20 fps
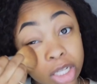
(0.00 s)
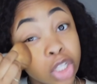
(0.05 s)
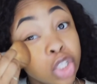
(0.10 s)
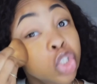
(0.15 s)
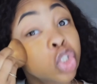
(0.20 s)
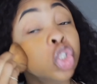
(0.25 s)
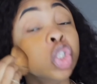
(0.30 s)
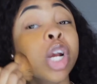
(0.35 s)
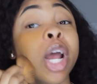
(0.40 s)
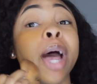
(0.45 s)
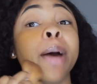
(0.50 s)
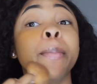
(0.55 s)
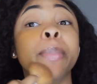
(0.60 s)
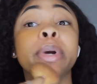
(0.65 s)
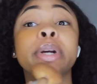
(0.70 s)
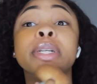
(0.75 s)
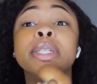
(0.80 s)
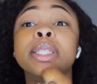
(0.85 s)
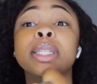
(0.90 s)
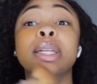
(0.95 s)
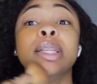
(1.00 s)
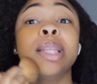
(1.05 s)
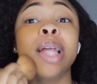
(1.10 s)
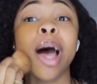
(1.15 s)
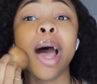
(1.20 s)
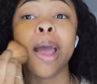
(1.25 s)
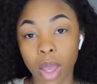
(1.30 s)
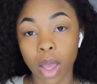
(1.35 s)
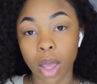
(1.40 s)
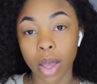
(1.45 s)
Trapper's
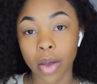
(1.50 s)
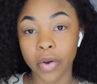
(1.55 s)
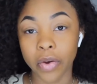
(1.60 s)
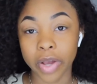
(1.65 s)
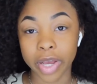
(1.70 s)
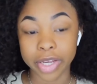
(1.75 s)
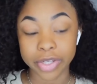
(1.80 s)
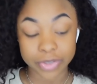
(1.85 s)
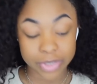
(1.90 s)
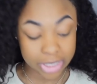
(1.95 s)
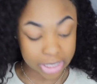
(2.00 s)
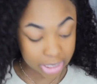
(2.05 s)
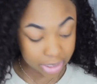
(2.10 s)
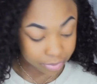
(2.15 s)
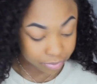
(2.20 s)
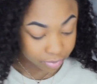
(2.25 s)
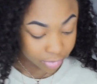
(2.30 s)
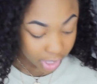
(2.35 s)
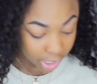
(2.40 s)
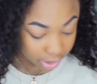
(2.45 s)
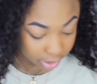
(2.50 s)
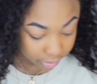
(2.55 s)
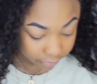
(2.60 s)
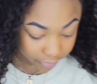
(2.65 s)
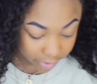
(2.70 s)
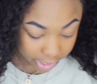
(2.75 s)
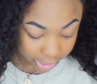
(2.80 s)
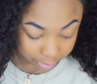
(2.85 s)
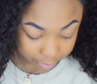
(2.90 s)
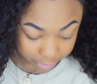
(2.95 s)
delight. Okay, you see? I look
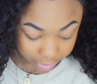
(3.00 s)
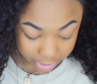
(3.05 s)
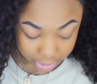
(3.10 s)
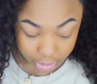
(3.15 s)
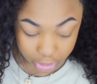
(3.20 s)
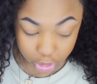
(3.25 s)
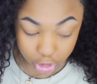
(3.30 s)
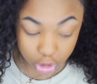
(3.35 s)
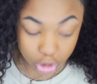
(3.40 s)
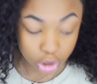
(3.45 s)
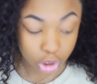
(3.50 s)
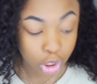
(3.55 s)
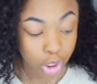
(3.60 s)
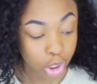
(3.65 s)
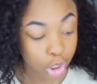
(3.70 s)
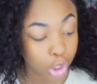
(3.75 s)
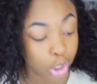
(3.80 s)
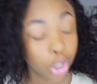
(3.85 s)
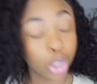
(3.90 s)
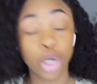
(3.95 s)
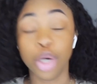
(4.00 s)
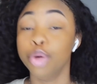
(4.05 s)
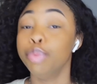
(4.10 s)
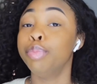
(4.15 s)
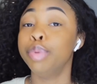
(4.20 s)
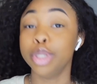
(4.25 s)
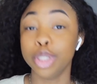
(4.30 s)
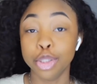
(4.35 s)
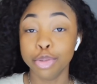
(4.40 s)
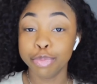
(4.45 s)
very much Oompa
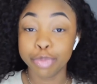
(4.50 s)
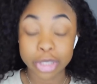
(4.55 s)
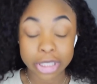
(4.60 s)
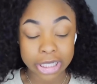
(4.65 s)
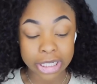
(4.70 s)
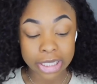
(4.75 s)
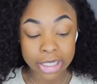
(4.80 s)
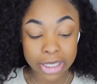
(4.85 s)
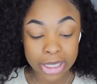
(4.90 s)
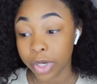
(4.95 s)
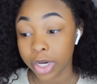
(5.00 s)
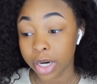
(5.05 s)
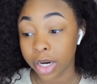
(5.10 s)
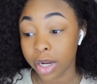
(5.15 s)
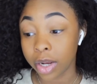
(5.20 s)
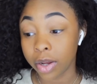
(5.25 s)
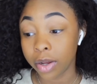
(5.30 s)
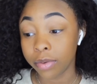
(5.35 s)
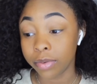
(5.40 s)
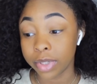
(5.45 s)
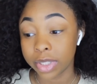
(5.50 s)
Loompa-y. We're gonna go with